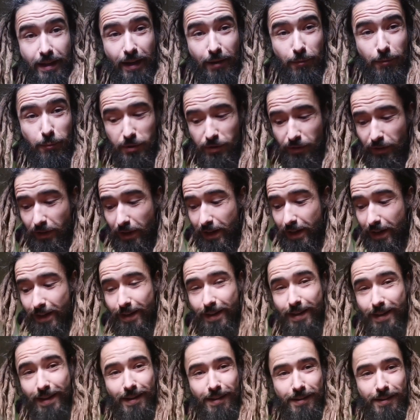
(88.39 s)
I was
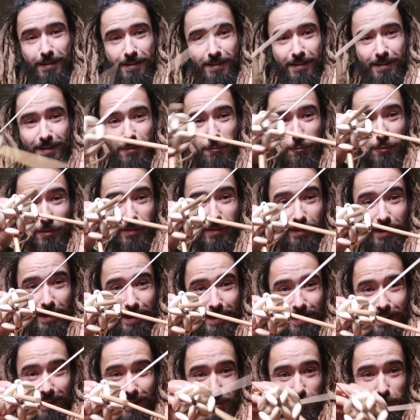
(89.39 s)
hiding it. It was
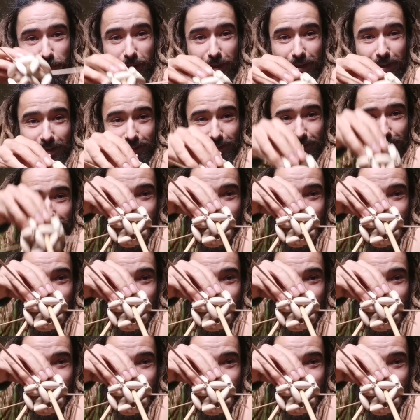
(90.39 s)
hiding in plain